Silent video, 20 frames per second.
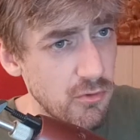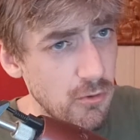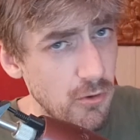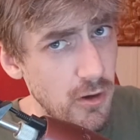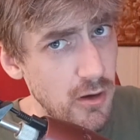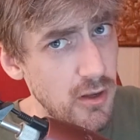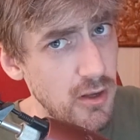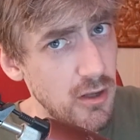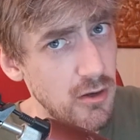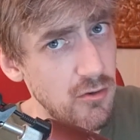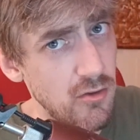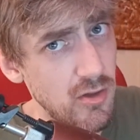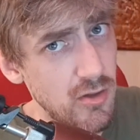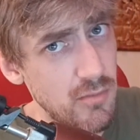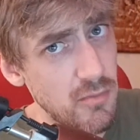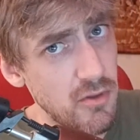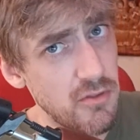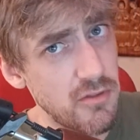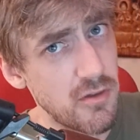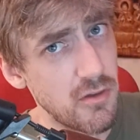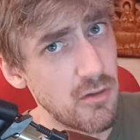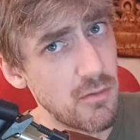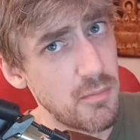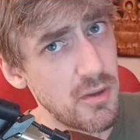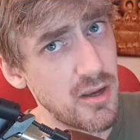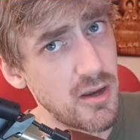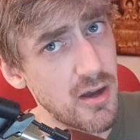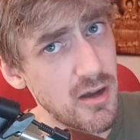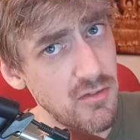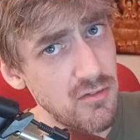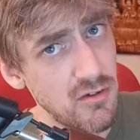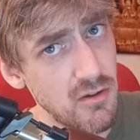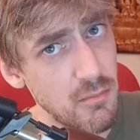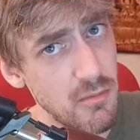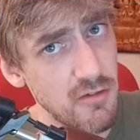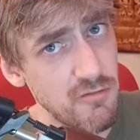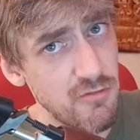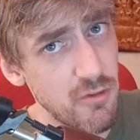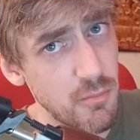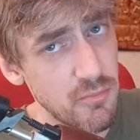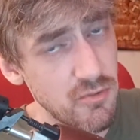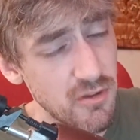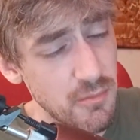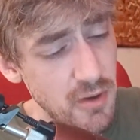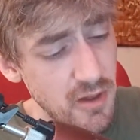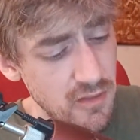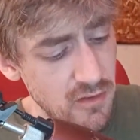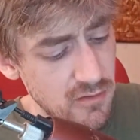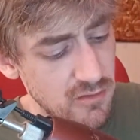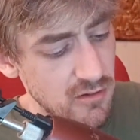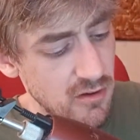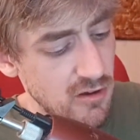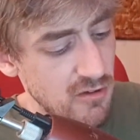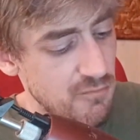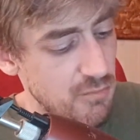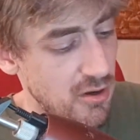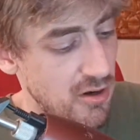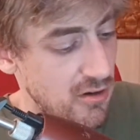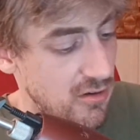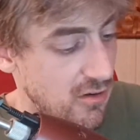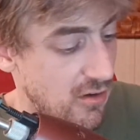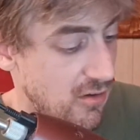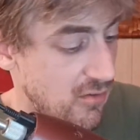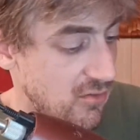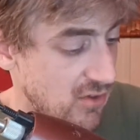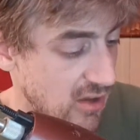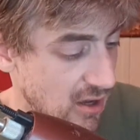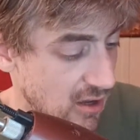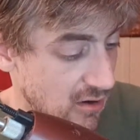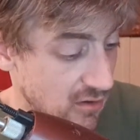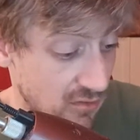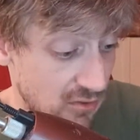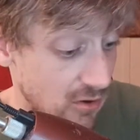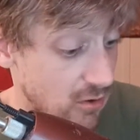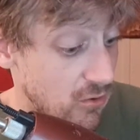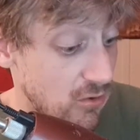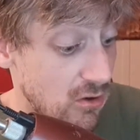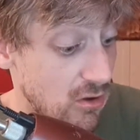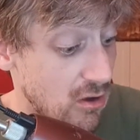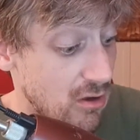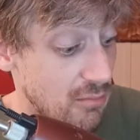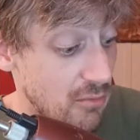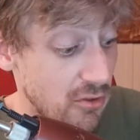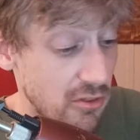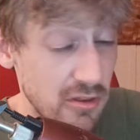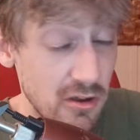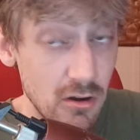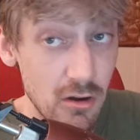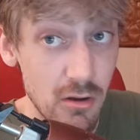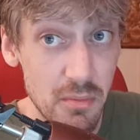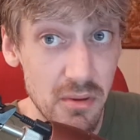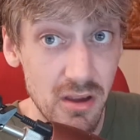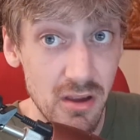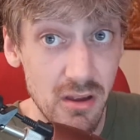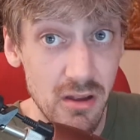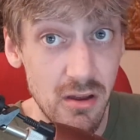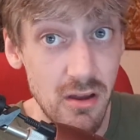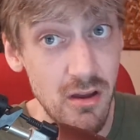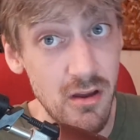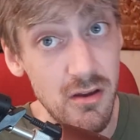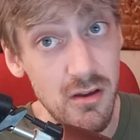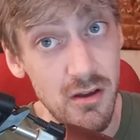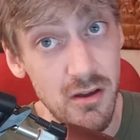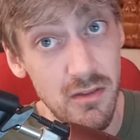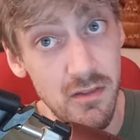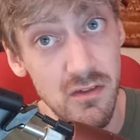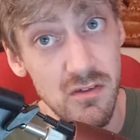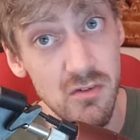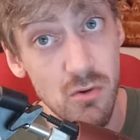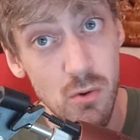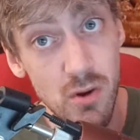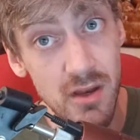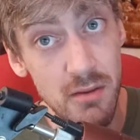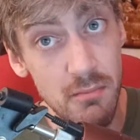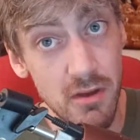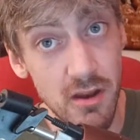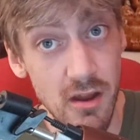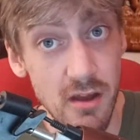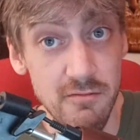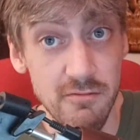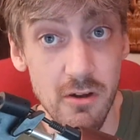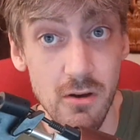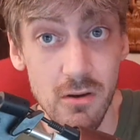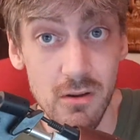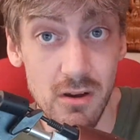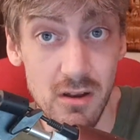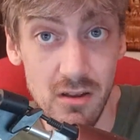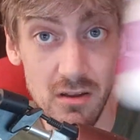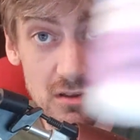already a dermal therapy customer from some other stuff, but it turns out it's not dermal therapy. This ointment I've got